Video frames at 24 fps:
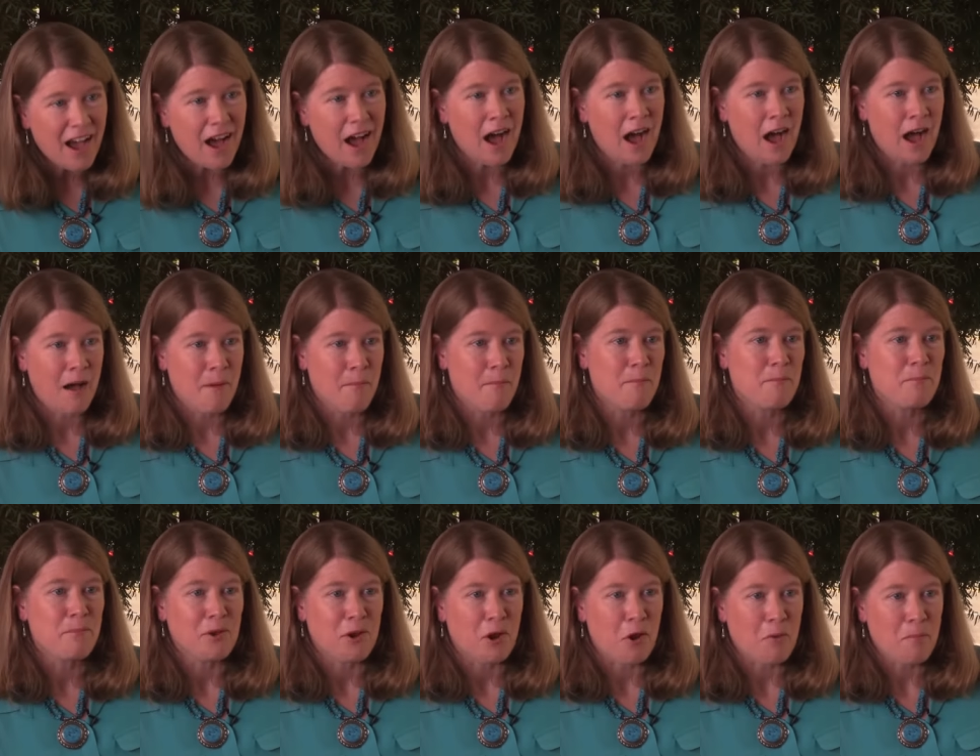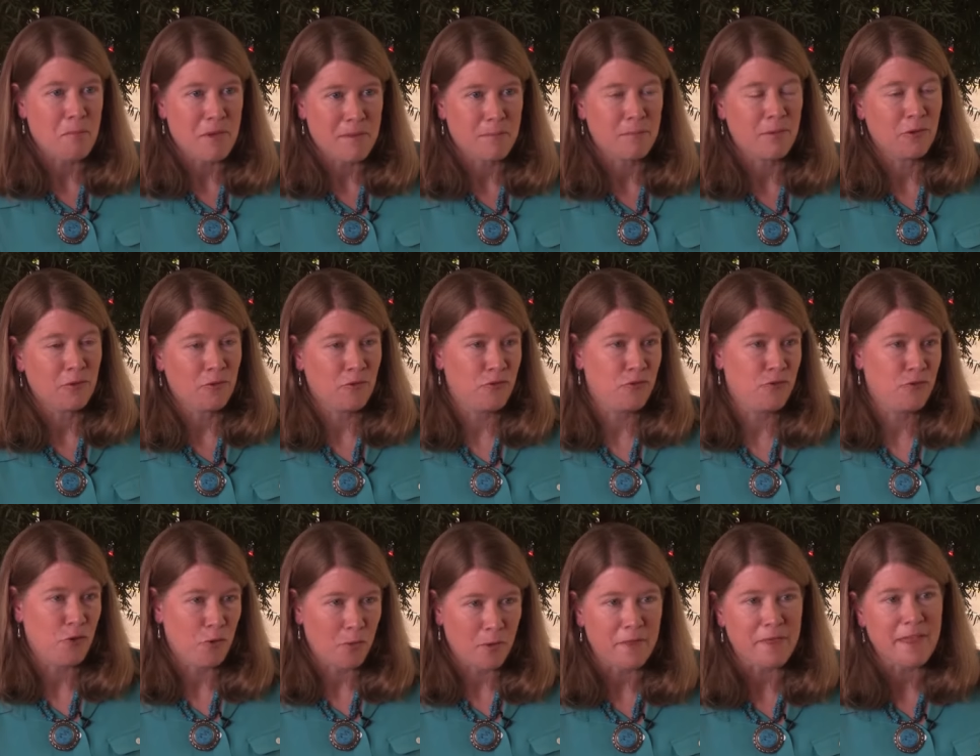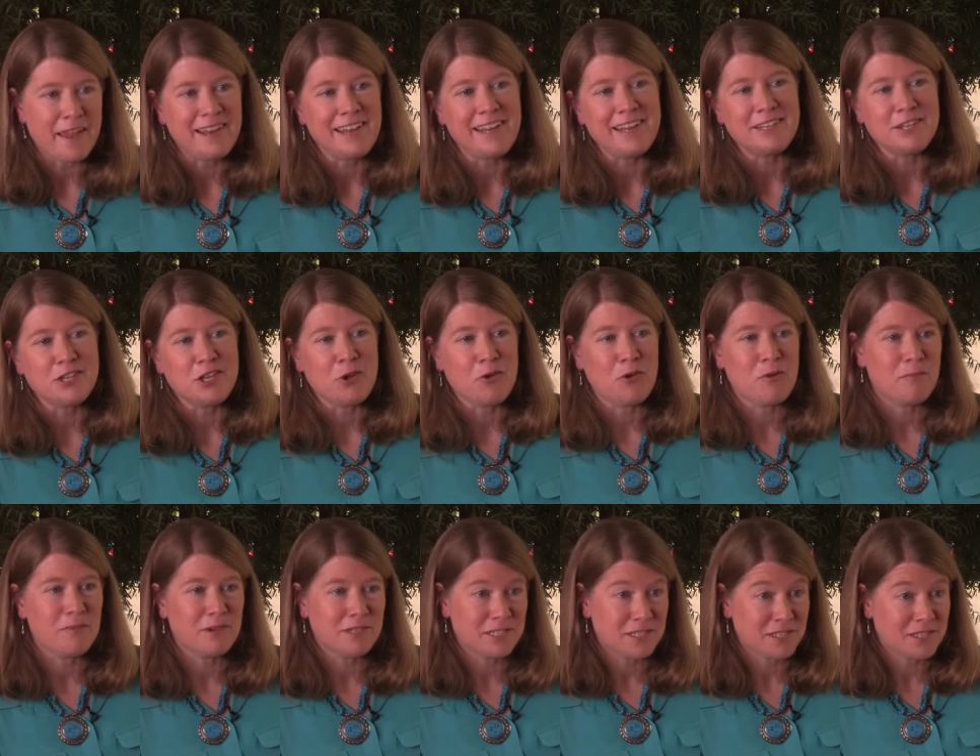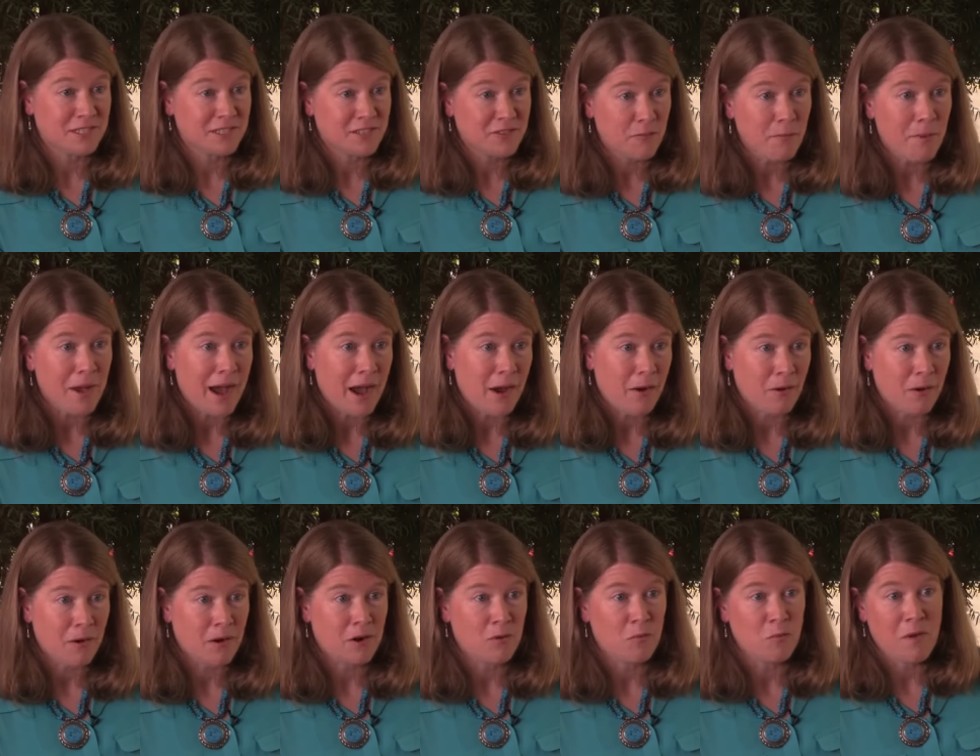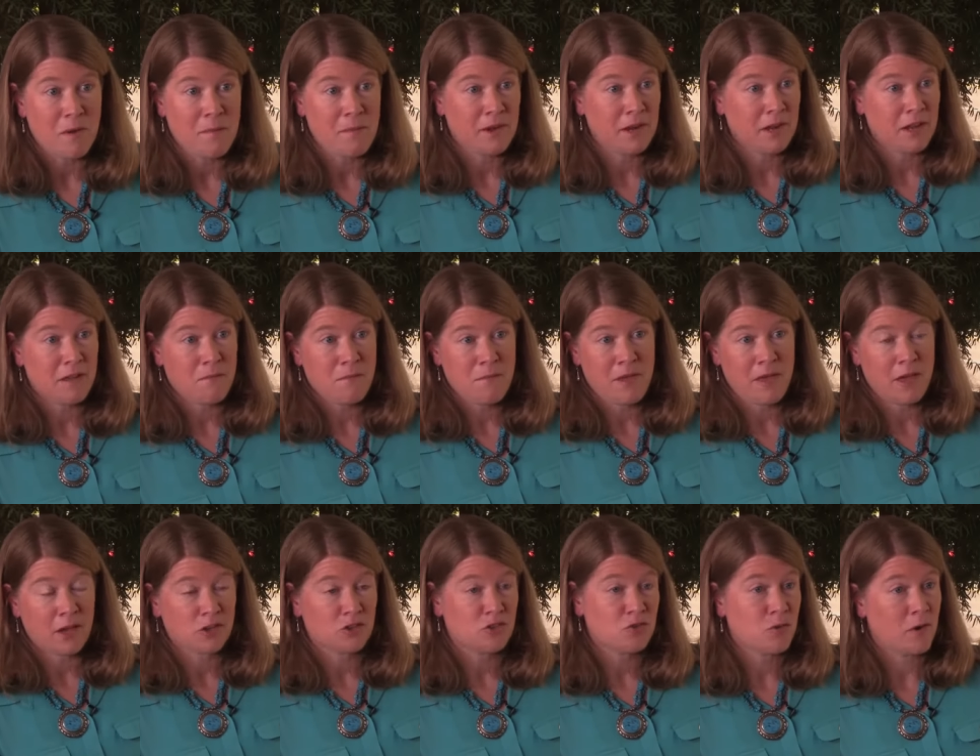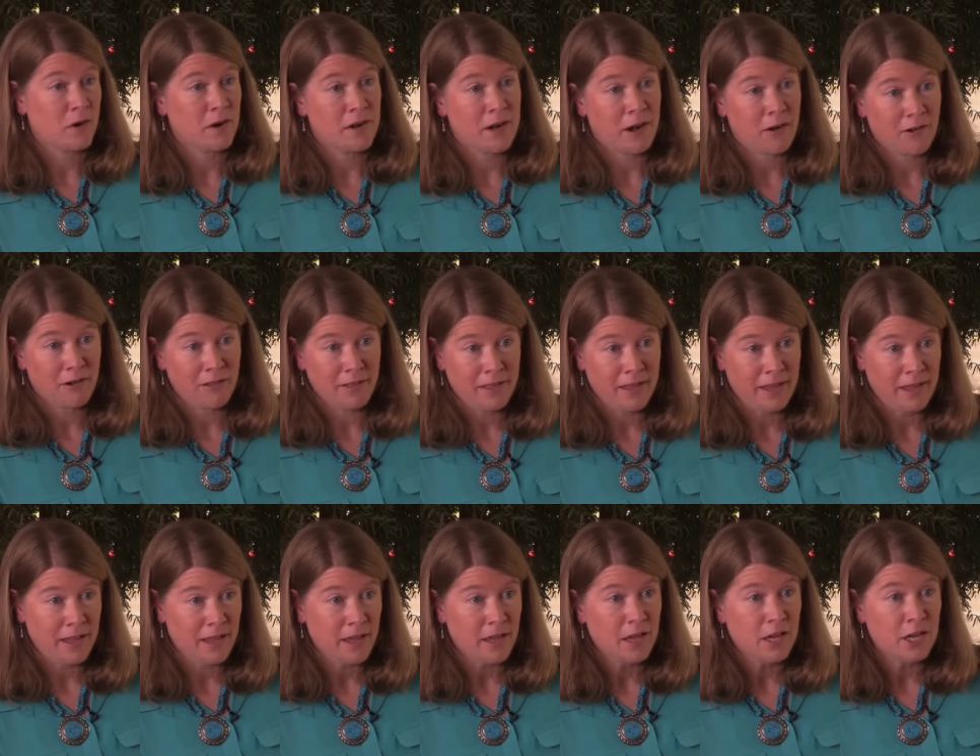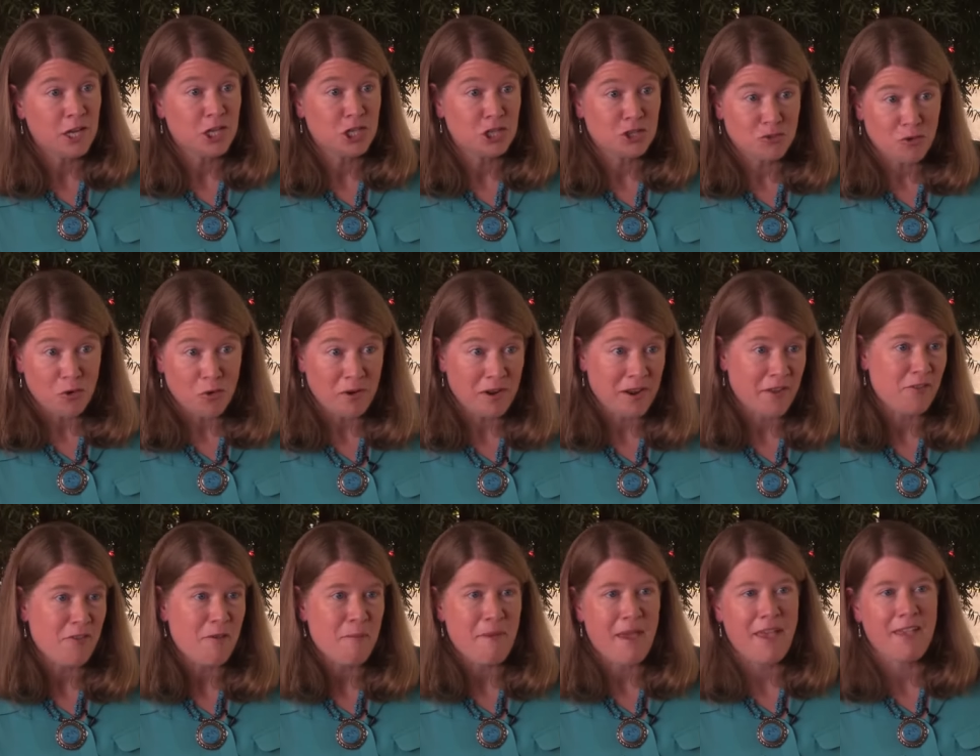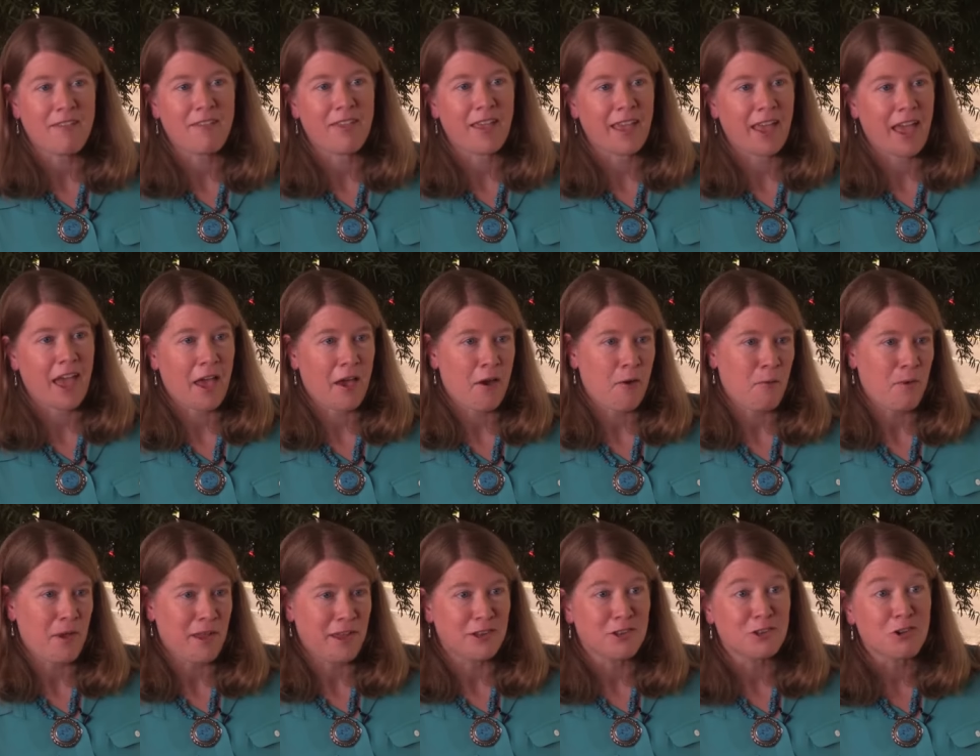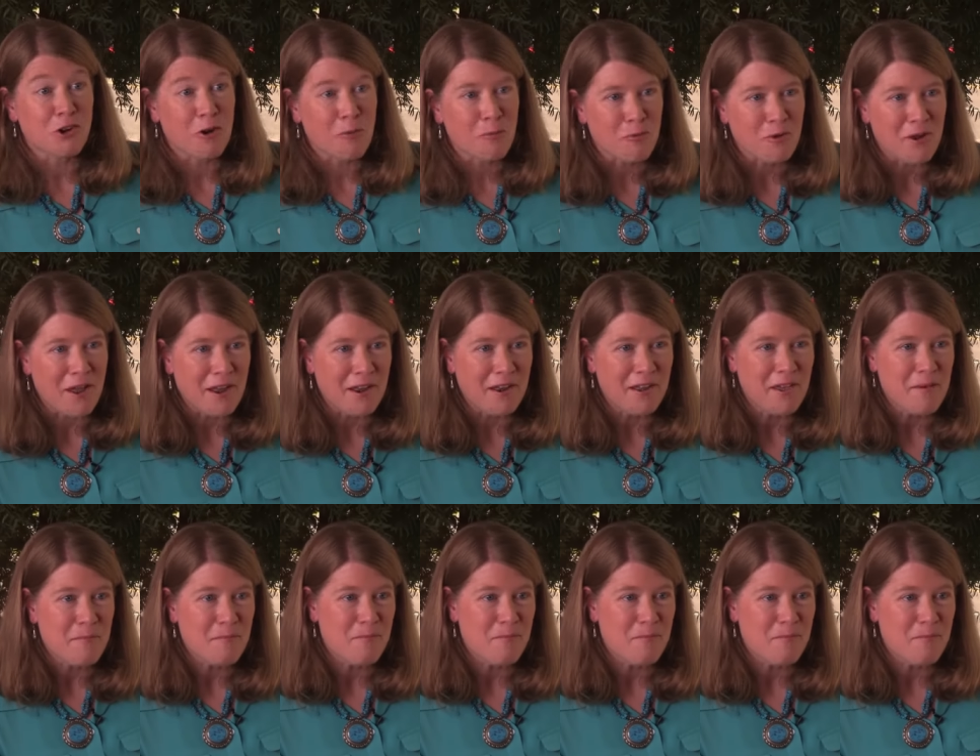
Um, you know, people do what they need to do in positions of power, and women can be extraordinarily shrewd. And it's amazing how we interpret